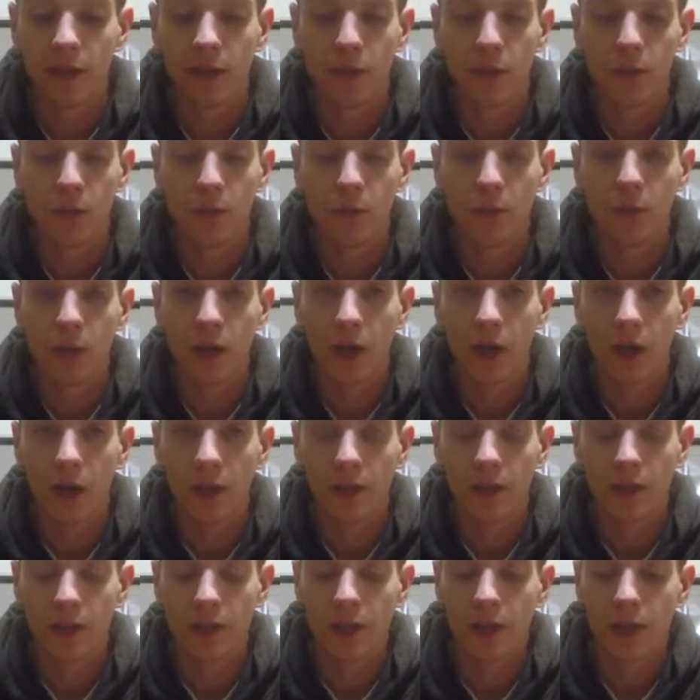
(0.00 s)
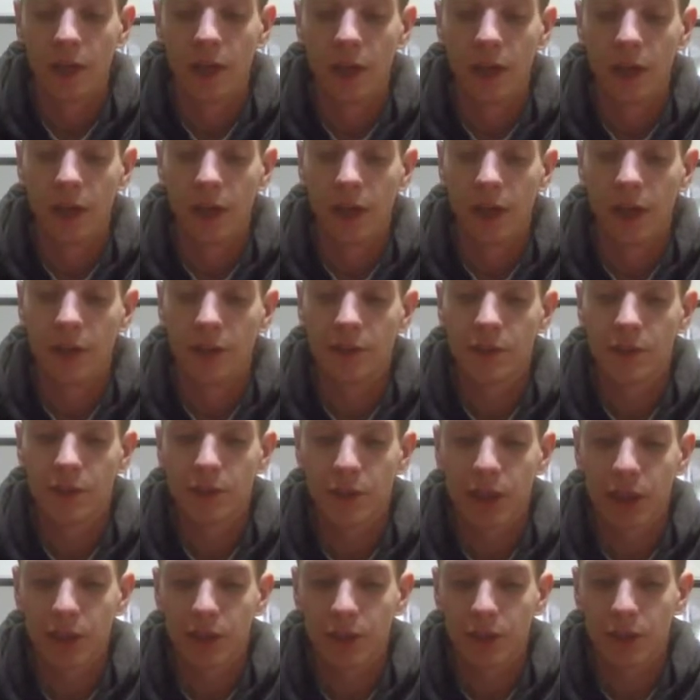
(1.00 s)
a whole lot,
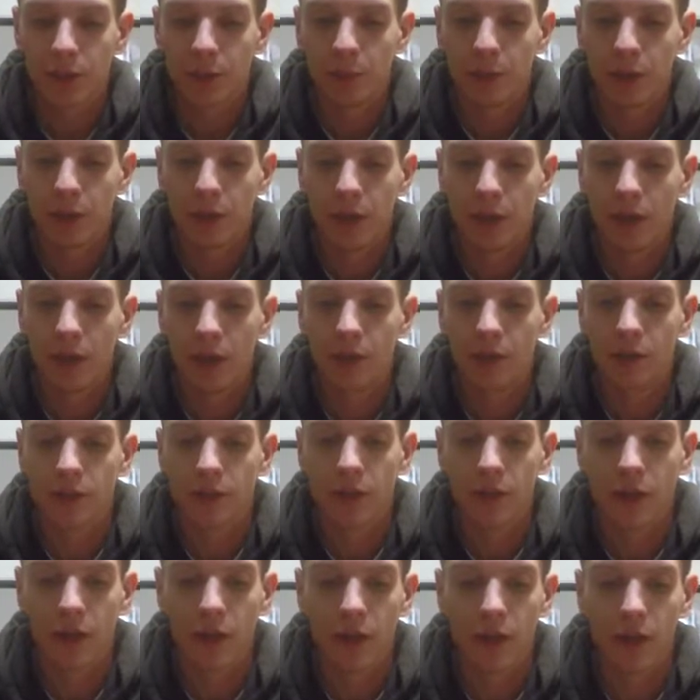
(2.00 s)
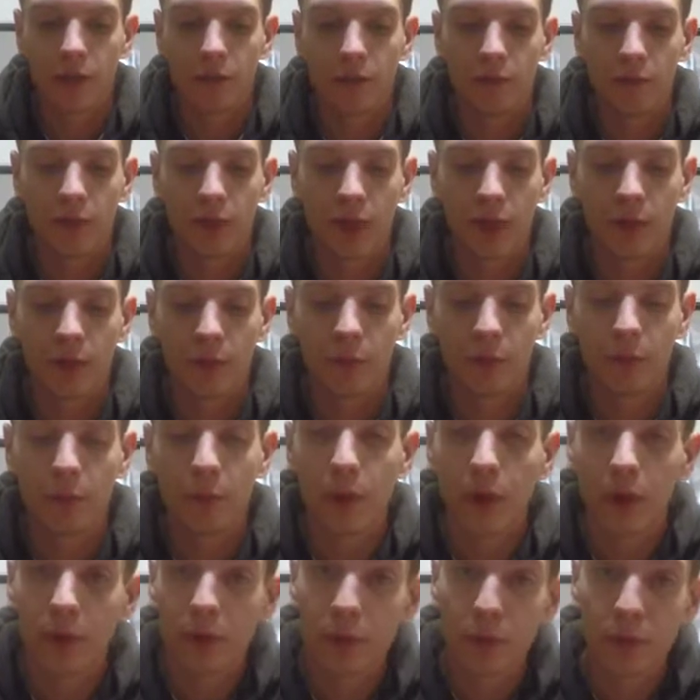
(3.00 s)
especially because of the
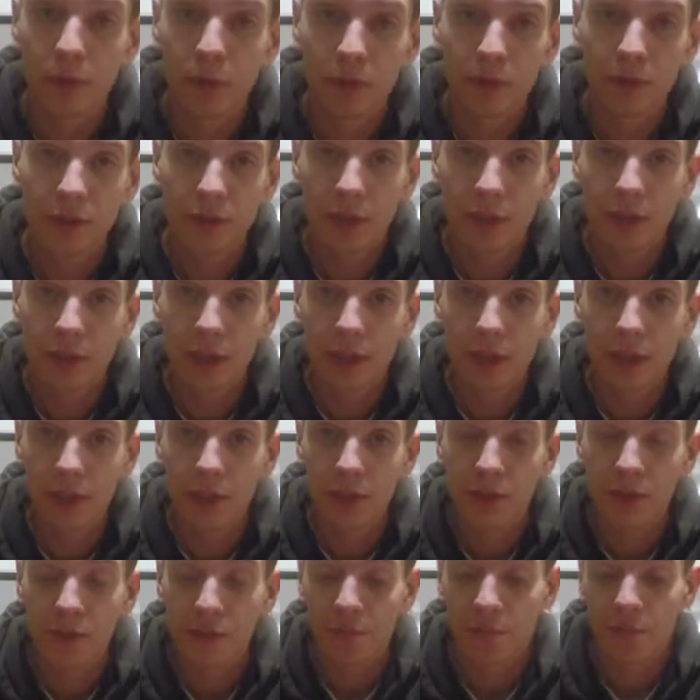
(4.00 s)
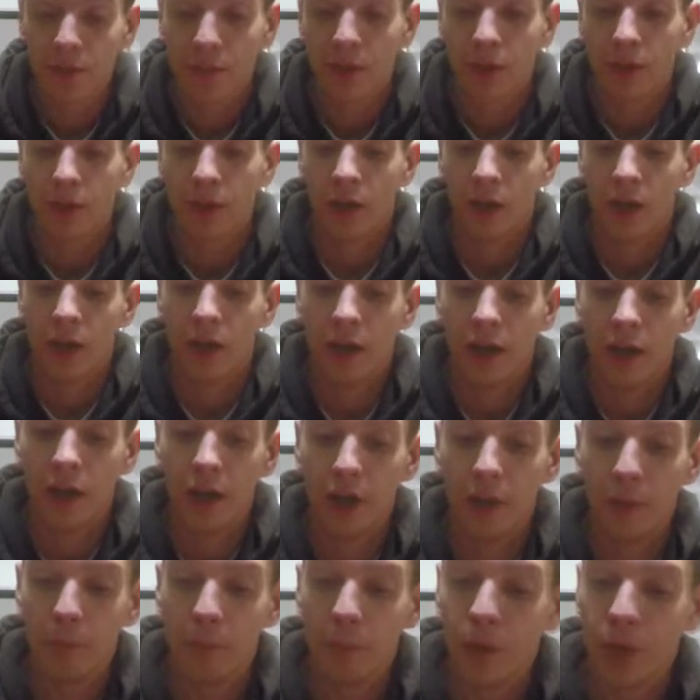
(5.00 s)
price points on these.
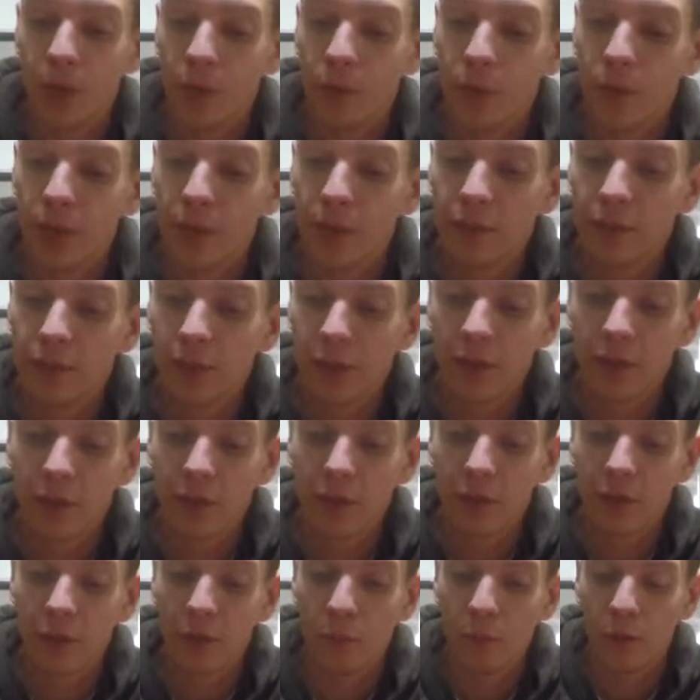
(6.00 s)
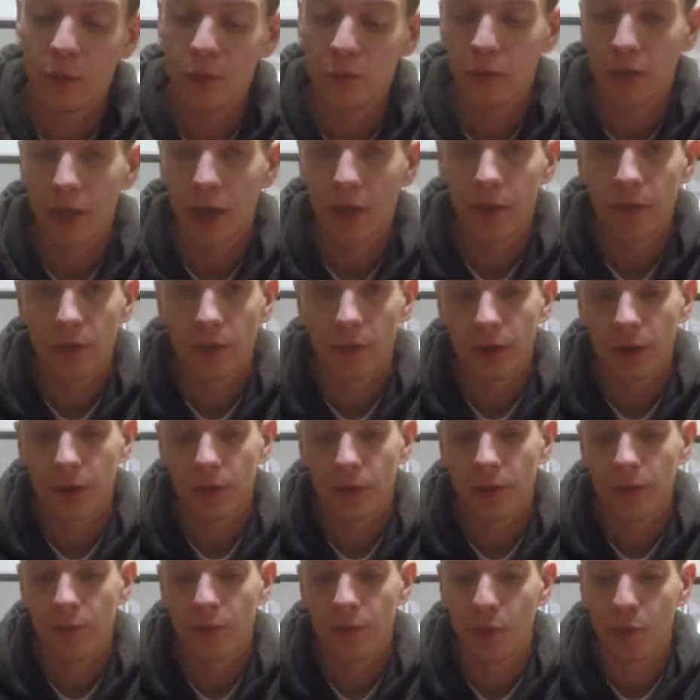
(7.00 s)
By the way, the ones without the
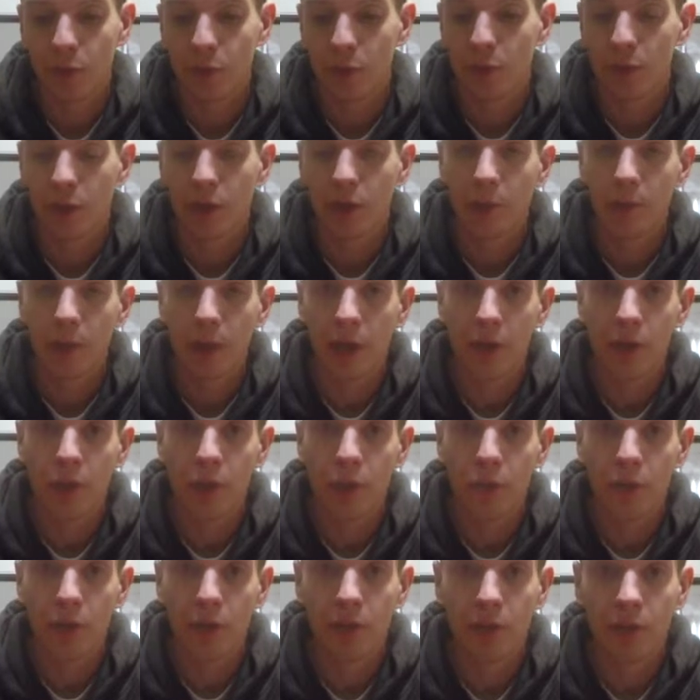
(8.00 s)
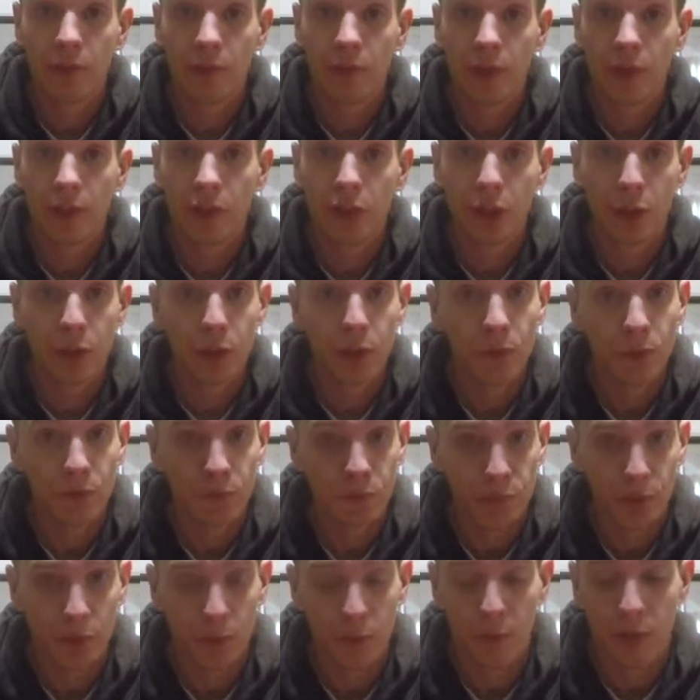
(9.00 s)
laser, they're running about $352
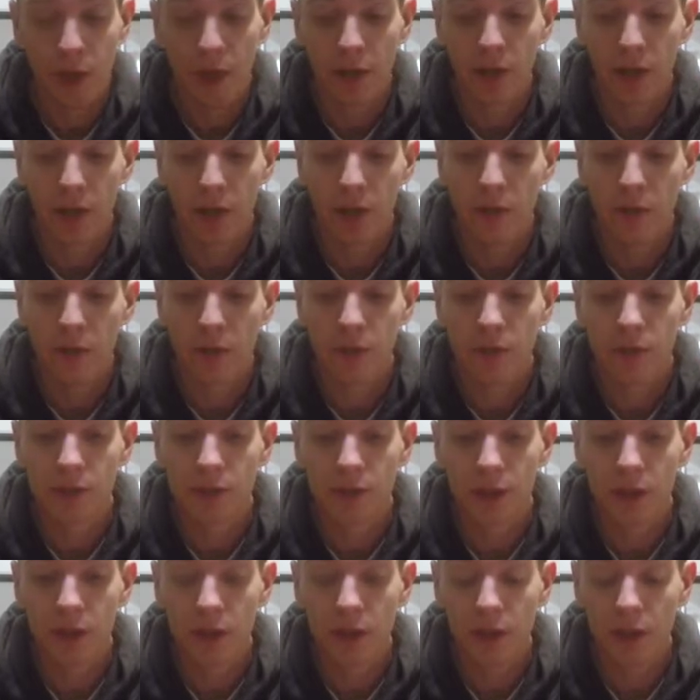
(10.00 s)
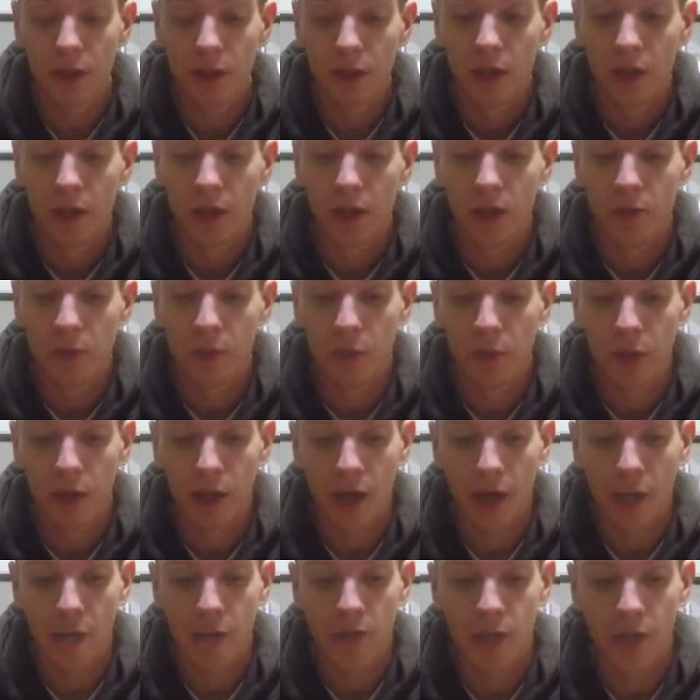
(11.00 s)
right now is what
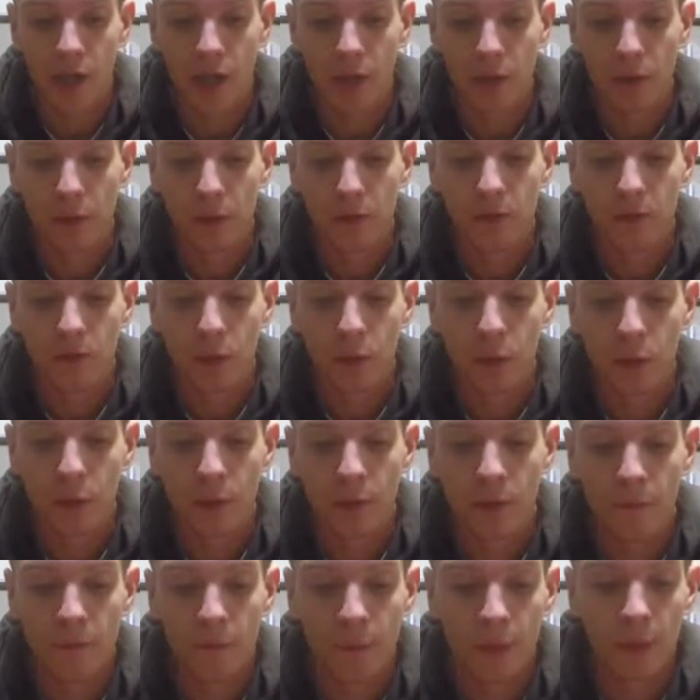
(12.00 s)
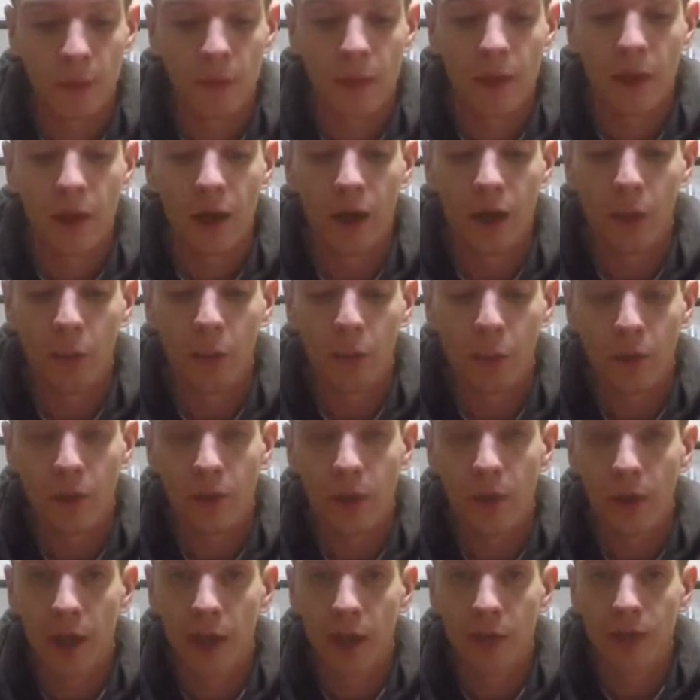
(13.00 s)
I'm selling them for. With the
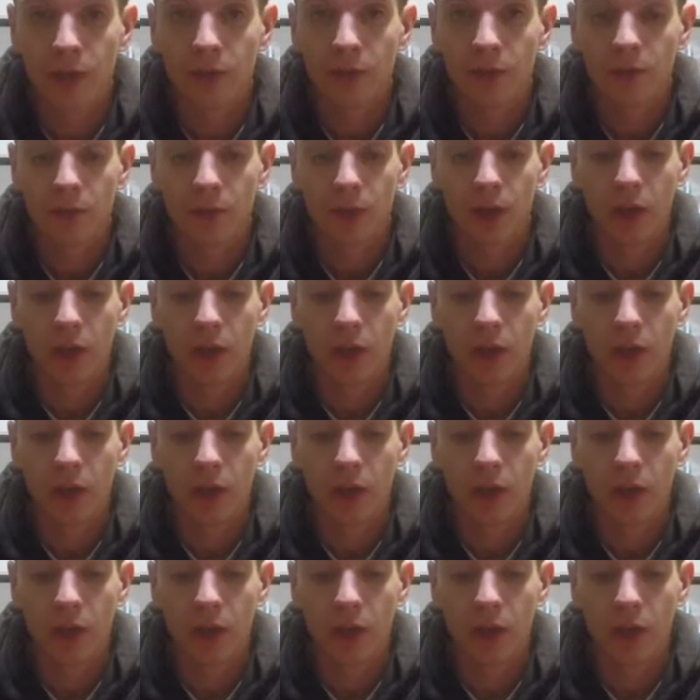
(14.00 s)
laser,